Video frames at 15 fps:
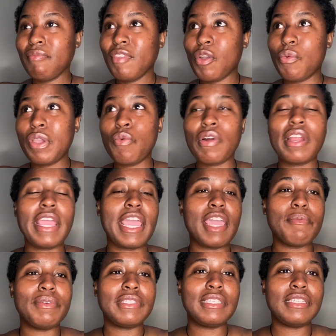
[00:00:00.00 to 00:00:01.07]
we weren't
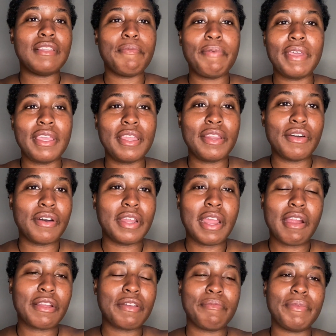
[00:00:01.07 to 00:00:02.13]
able to depend on
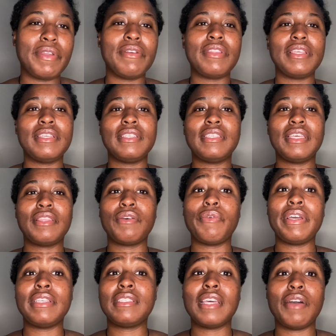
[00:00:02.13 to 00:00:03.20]
our communities in the
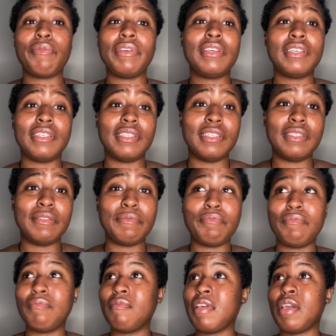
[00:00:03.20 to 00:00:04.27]
ways that we could,
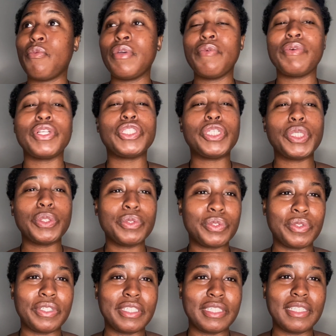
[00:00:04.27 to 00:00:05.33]
and we were
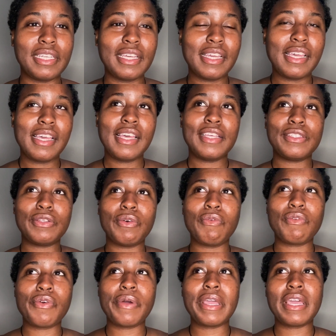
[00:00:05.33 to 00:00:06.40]
children. So
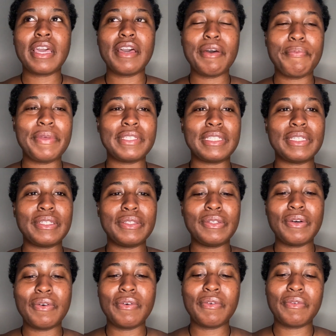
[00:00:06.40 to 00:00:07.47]
growing up as an
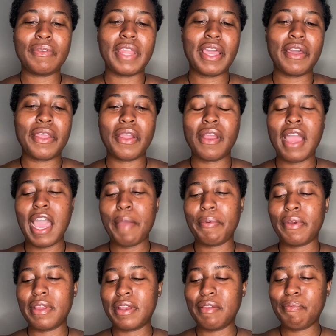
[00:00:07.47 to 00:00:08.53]
adult, now you're hyper
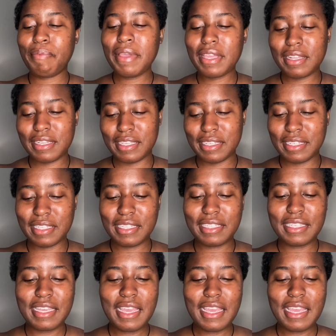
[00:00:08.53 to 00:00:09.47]
independent